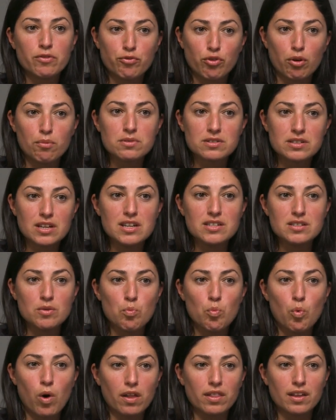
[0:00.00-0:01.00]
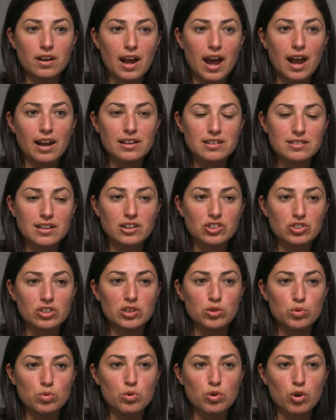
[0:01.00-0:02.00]
from season one that Alex
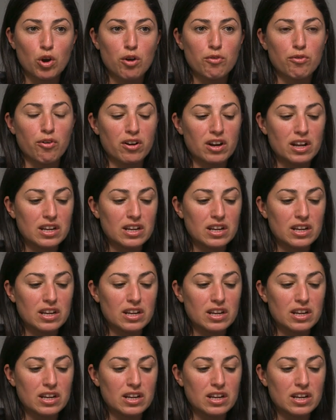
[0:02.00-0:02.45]
actually took over.